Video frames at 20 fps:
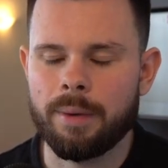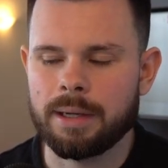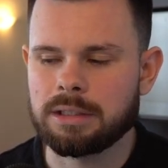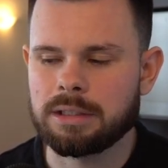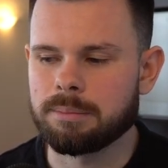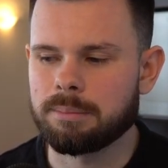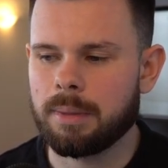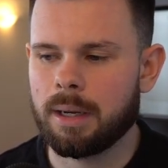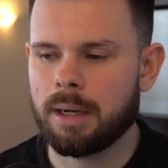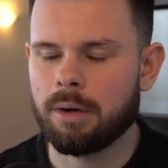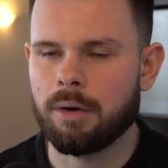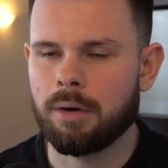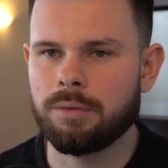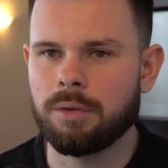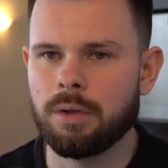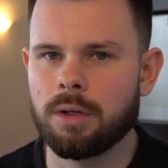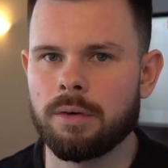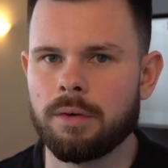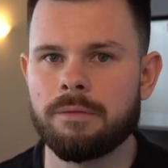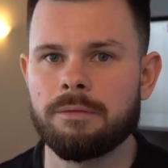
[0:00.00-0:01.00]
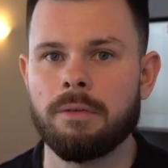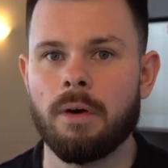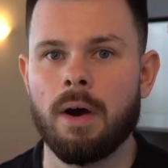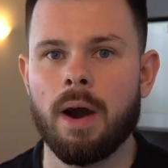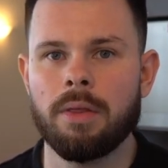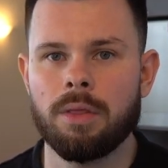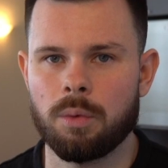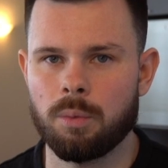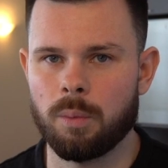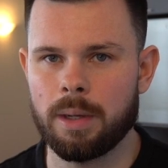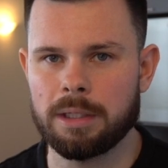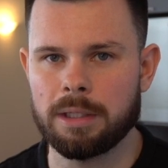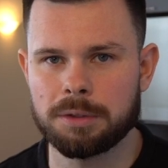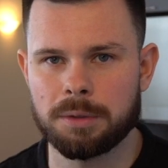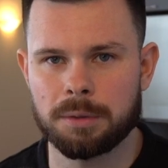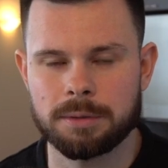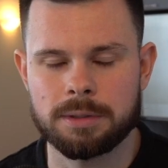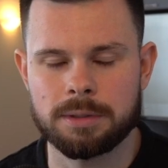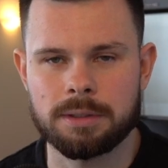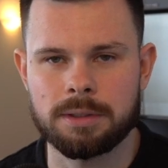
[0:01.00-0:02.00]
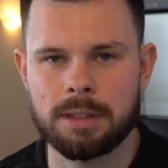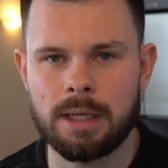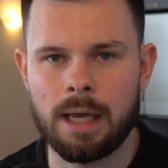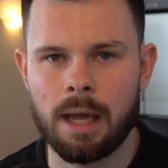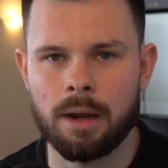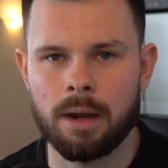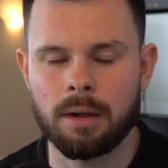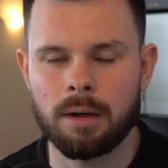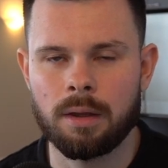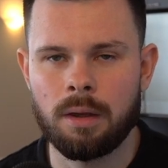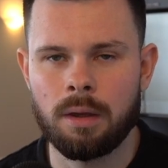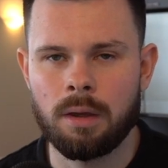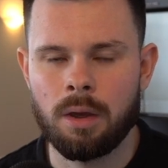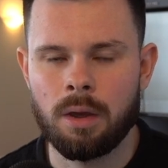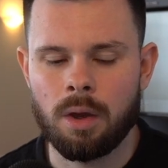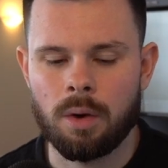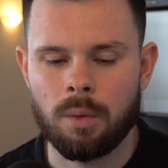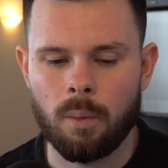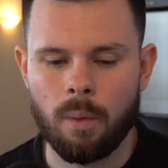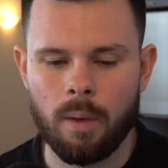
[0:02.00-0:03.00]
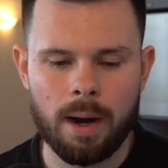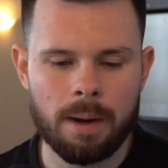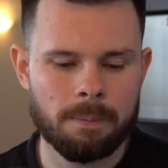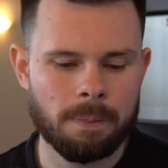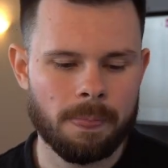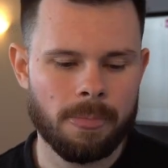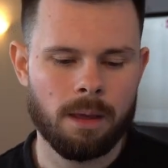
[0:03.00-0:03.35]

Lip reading: It's a matter if you can find the resources to get it, right?